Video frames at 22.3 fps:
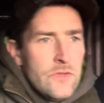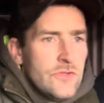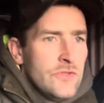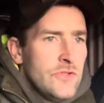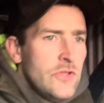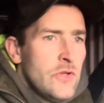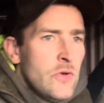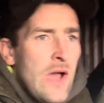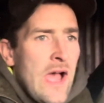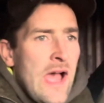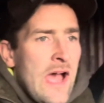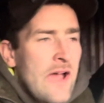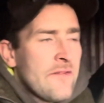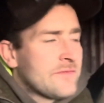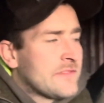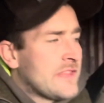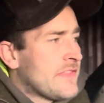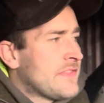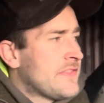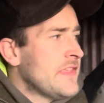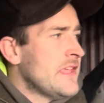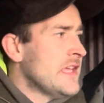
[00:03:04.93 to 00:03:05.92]
you have
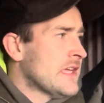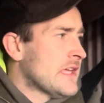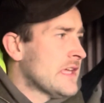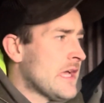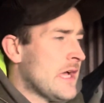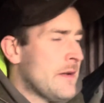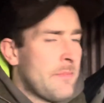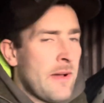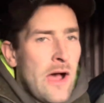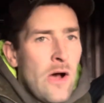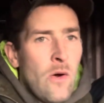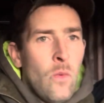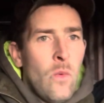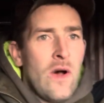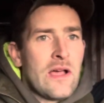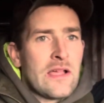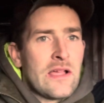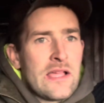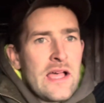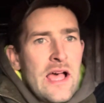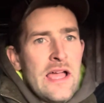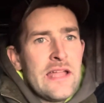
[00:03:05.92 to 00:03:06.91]
to think about
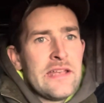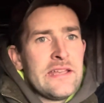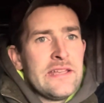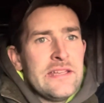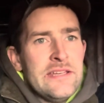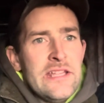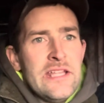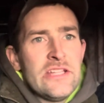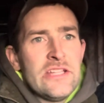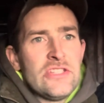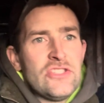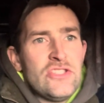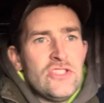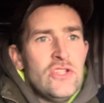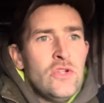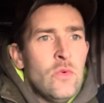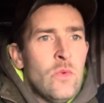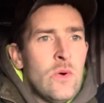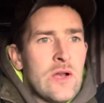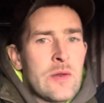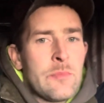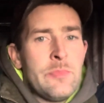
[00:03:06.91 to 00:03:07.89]
what kind of niche
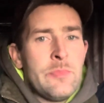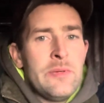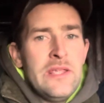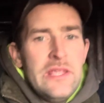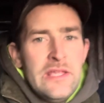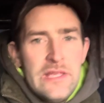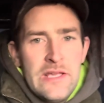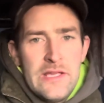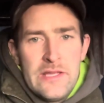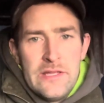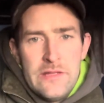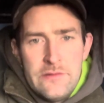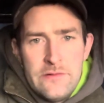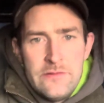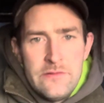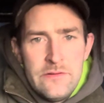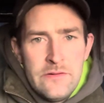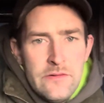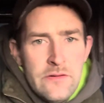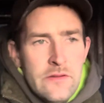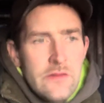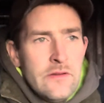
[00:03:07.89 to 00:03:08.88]
you want to be
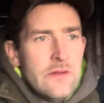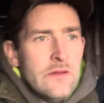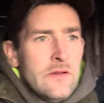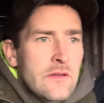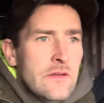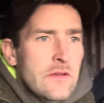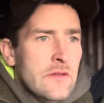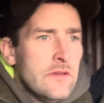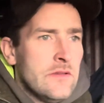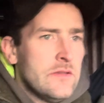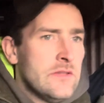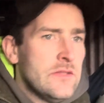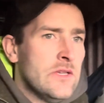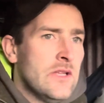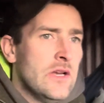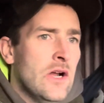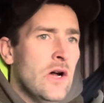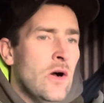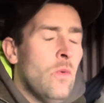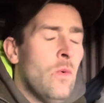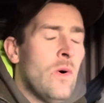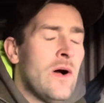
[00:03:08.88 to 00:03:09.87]
in. You
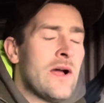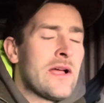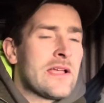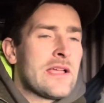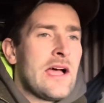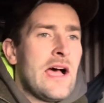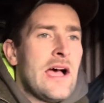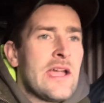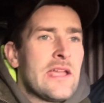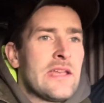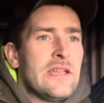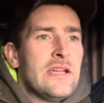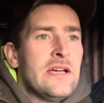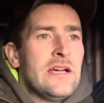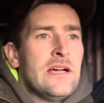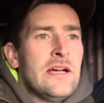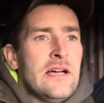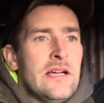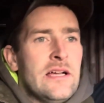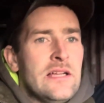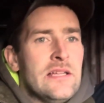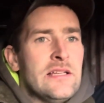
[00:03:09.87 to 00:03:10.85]
know, what kind
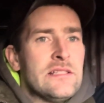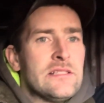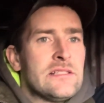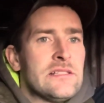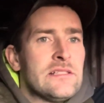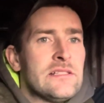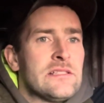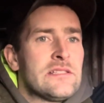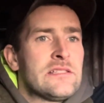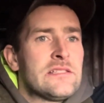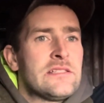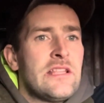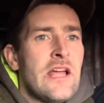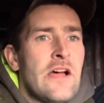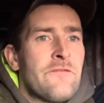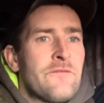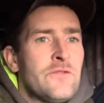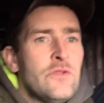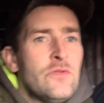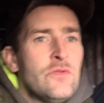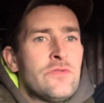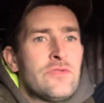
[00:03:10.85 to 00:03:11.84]
of
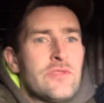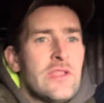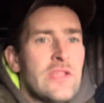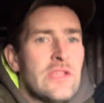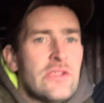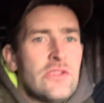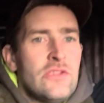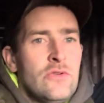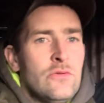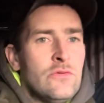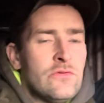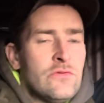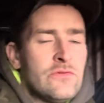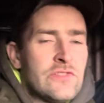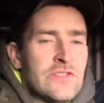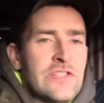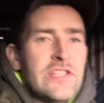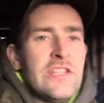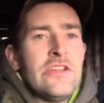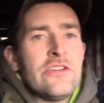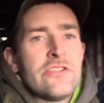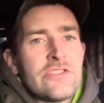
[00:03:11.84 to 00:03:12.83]
stuff you think you
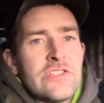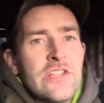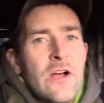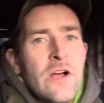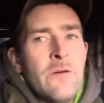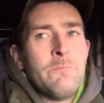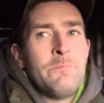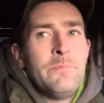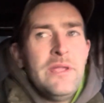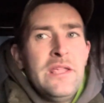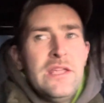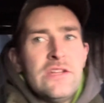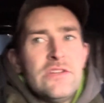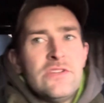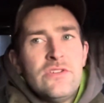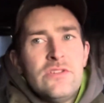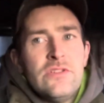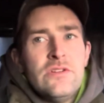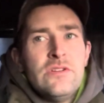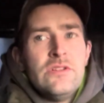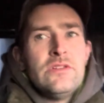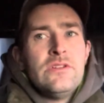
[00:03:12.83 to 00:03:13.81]
see yourself being,
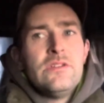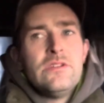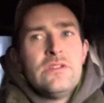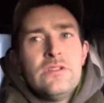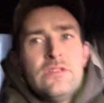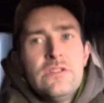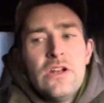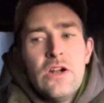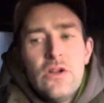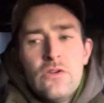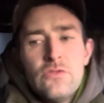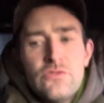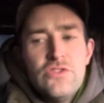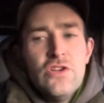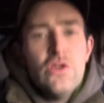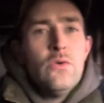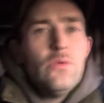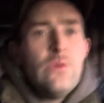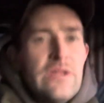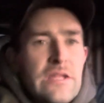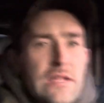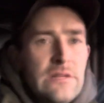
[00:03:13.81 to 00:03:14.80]
you know,
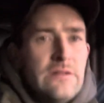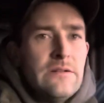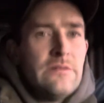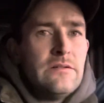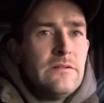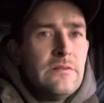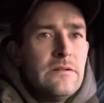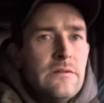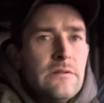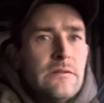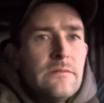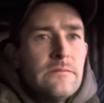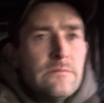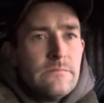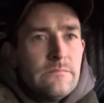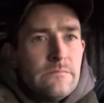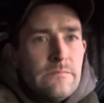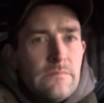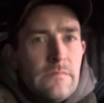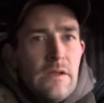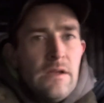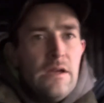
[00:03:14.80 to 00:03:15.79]
doing.
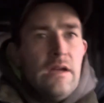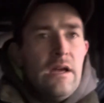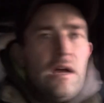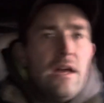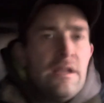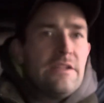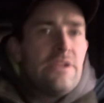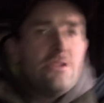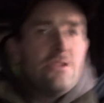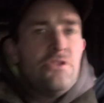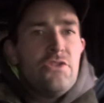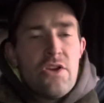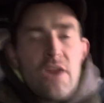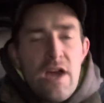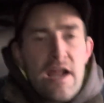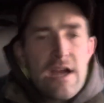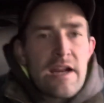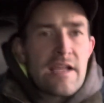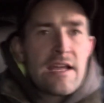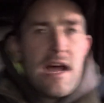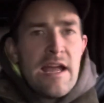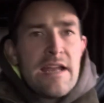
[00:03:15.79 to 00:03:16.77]
And then you
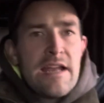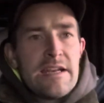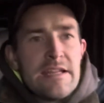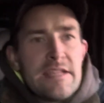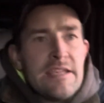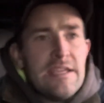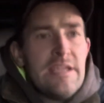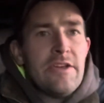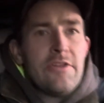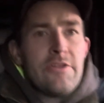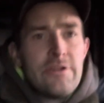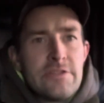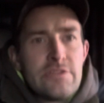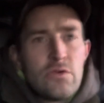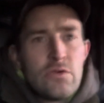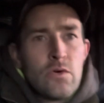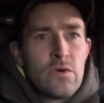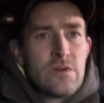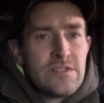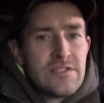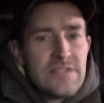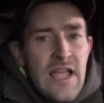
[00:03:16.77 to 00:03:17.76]
got to kind of gear it
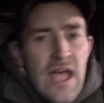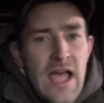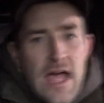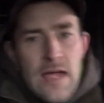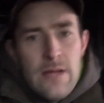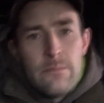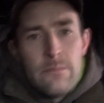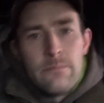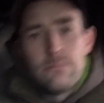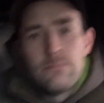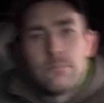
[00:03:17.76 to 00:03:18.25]
towards that.